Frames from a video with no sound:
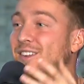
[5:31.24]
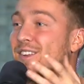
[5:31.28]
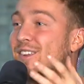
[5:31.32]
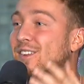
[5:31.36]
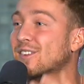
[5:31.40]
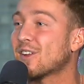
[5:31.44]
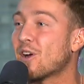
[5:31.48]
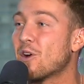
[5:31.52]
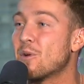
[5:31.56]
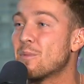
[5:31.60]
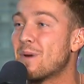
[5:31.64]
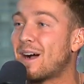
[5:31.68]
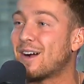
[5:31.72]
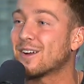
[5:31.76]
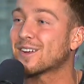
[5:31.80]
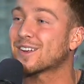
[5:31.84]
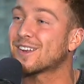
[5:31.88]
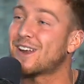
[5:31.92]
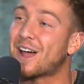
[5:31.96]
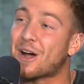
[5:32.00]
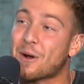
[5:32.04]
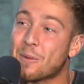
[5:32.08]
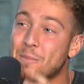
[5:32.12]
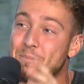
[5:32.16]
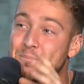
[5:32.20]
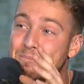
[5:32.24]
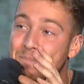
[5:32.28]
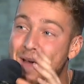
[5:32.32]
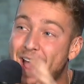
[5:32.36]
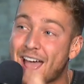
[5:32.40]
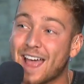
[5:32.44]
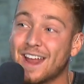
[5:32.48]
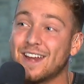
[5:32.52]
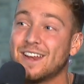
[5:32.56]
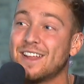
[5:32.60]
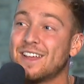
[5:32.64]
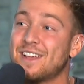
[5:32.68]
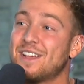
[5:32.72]
so much. Now,
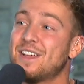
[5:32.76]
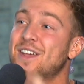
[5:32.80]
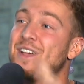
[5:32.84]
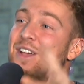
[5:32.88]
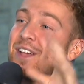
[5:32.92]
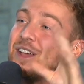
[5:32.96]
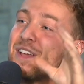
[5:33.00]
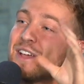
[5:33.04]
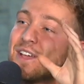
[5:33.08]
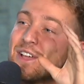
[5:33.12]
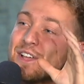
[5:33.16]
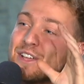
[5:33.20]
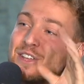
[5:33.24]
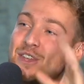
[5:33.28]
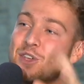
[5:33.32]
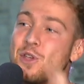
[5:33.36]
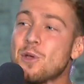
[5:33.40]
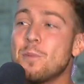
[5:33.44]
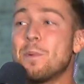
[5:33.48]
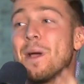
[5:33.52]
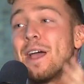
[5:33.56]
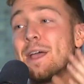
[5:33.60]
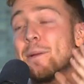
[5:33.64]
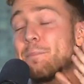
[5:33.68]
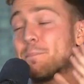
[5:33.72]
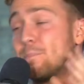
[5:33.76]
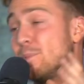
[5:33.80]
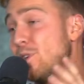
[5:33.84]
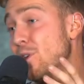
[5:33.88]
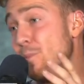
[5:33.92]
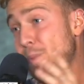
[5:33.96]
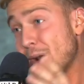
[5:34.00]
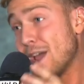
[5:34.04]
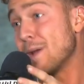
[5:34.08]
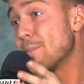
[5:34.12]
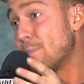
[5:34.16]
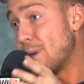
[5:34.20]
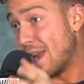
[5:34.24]
Ben, you
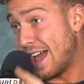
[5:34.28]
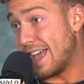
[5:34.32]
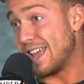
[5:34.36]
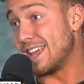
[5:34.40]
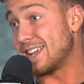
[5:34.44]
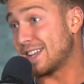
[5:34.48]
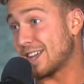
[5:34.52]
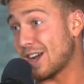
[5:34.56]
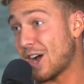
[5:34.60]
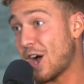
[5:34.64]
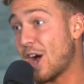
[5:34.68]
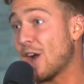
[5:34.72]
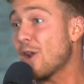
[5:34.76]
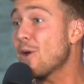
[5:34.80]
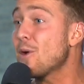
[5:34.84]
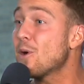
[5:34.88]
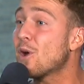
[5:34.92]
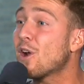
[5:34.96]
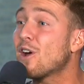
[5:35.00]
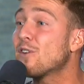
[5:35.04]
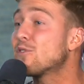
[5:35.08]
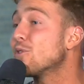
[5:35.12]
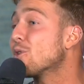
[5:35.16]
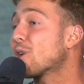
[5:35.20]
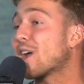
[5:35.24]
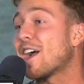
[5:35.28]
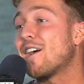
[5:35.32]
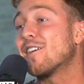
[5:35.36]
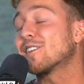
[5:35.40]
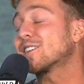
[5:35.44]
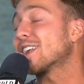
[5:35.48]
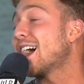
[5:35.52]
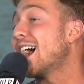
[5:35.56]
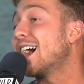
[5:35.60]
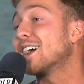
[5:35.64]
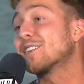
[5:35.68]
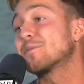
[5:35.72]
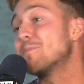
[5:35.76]
play Blake. I don't love your character
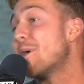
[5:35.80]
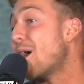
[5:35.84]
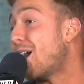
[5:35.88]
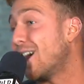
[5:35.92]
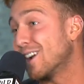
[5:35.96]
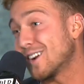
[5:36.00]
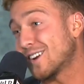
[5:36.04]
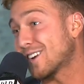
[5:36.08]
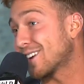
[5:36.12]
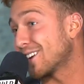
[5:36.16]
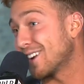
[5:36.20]
as much.